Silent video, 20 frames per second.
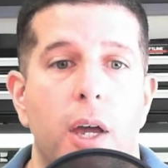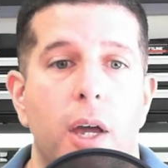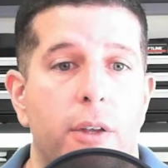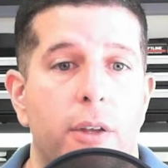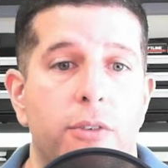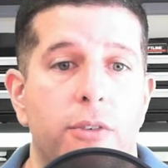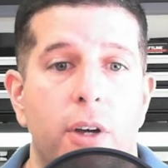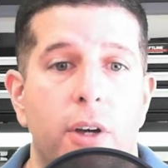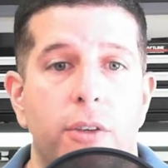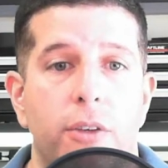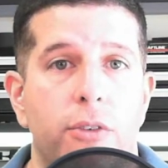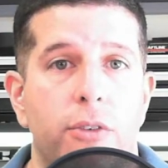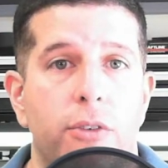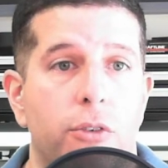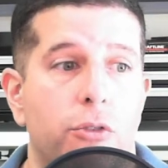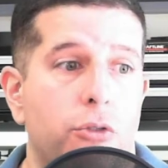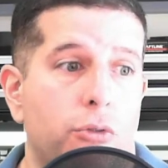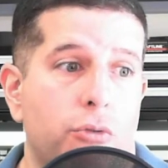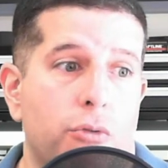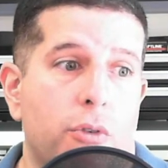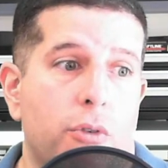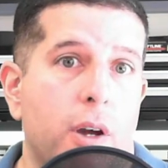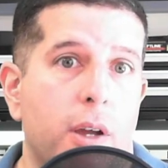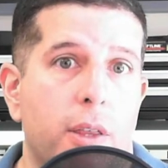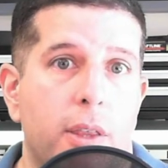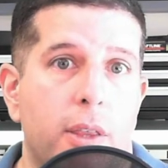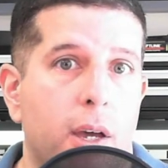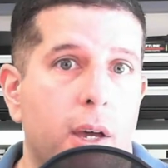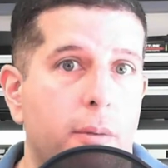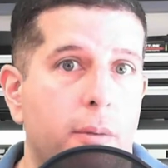and decides to try
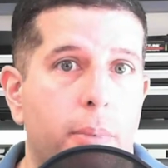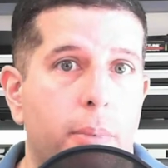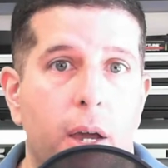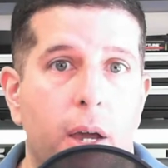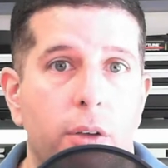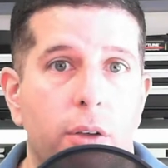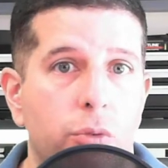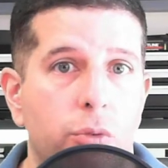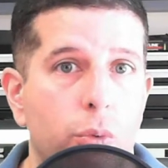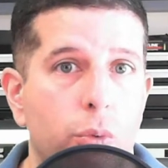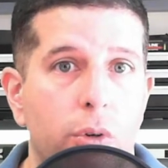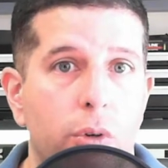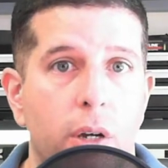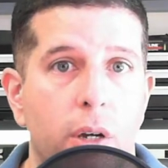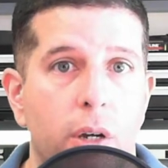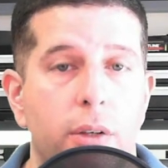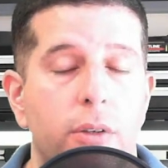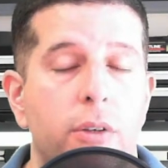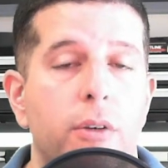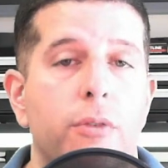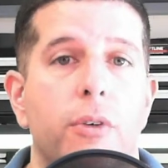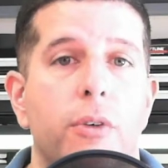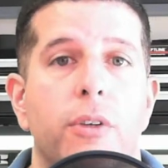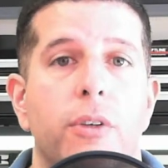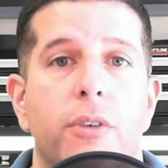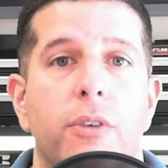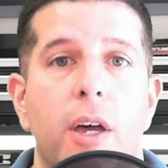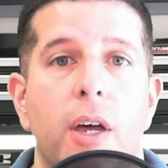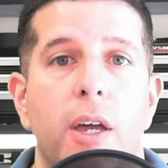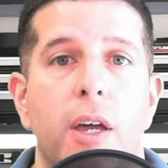that password on different
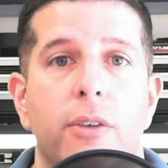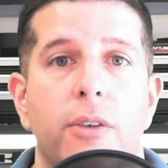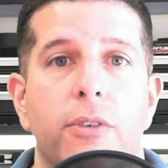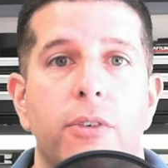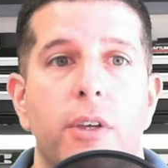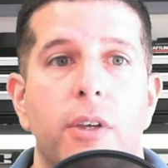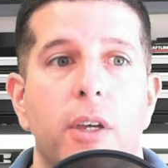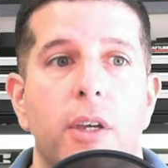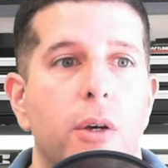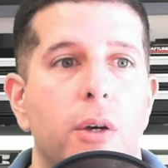sites,